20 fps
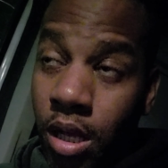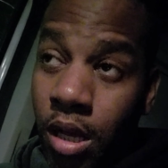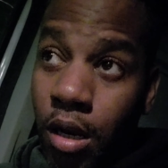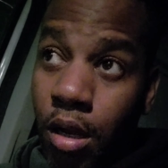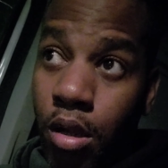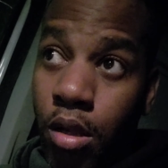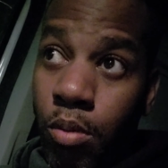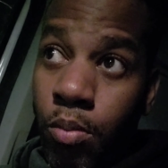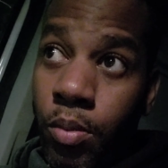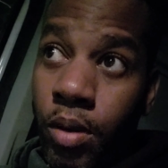That
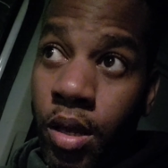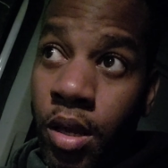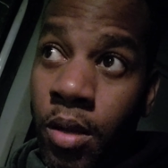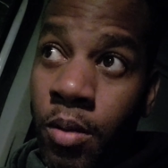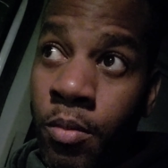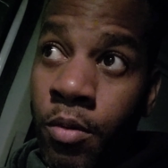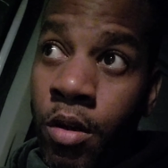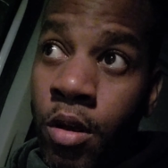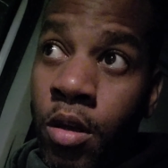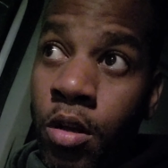doesn't
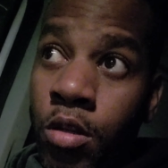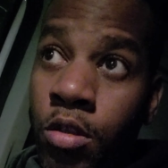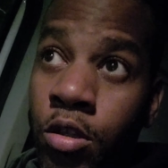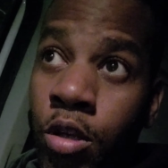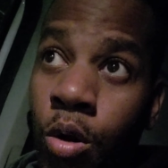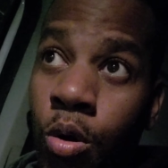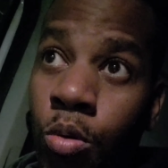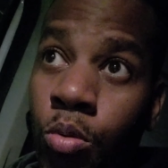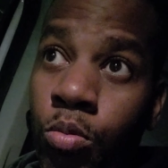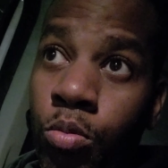mean
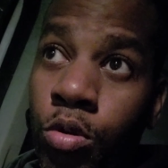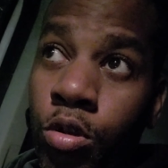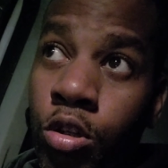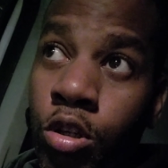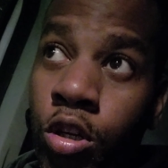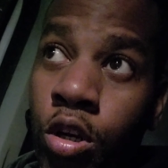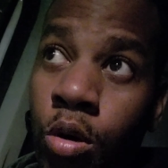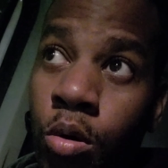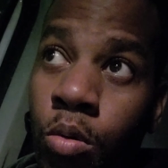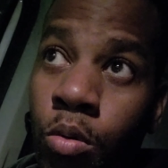don't,
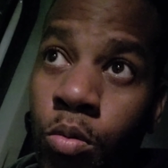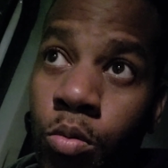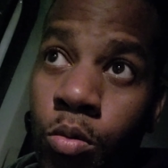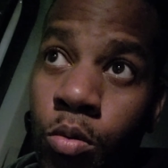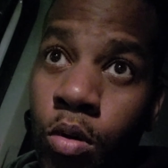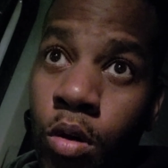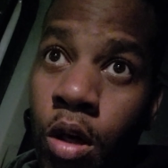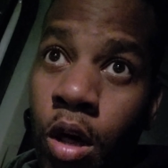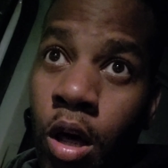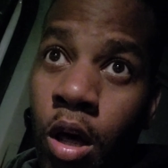you know,
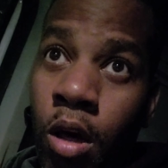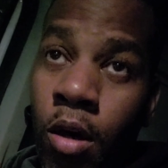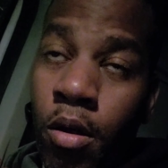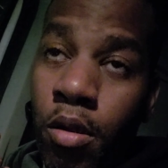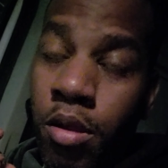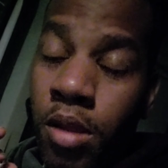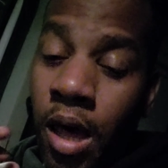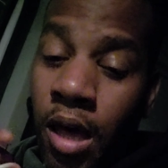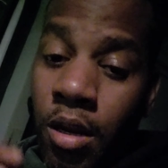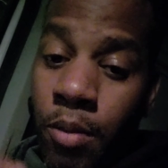uh,
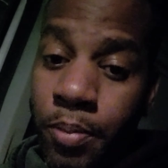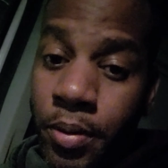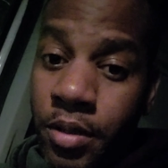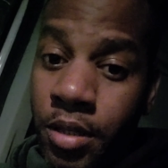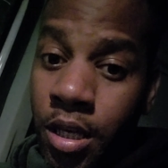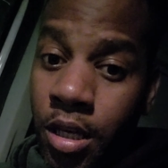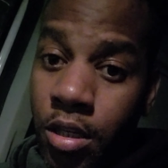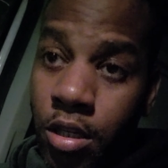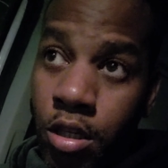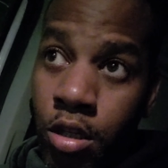sign a
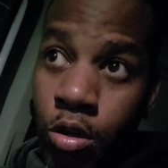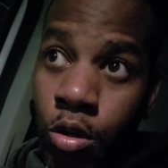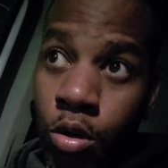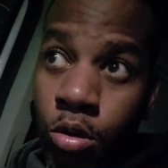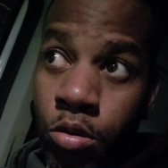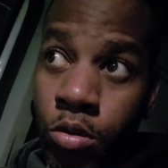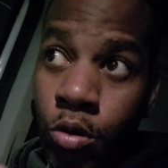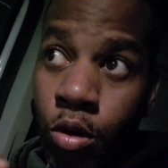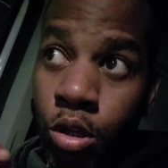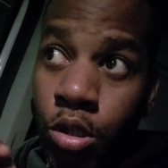petition
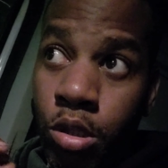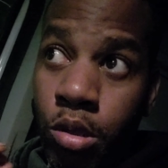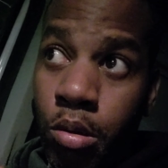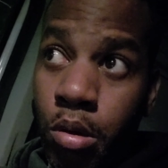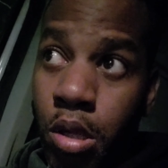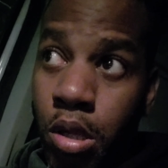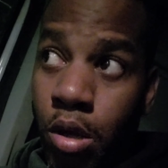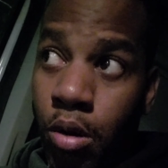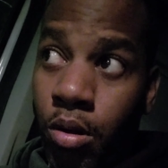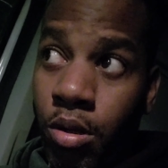or, or
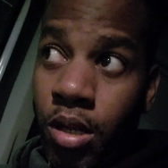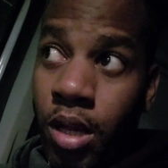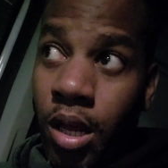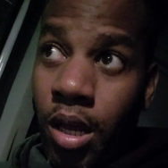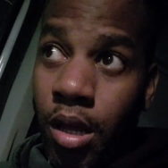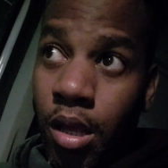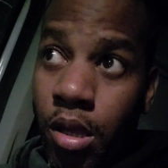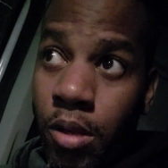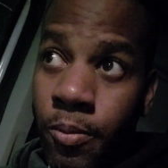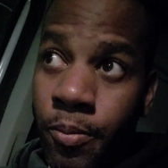do certain
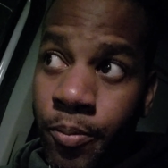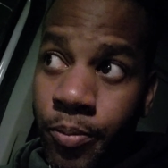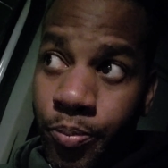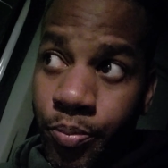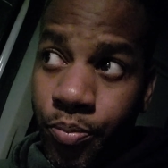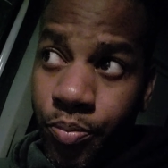things.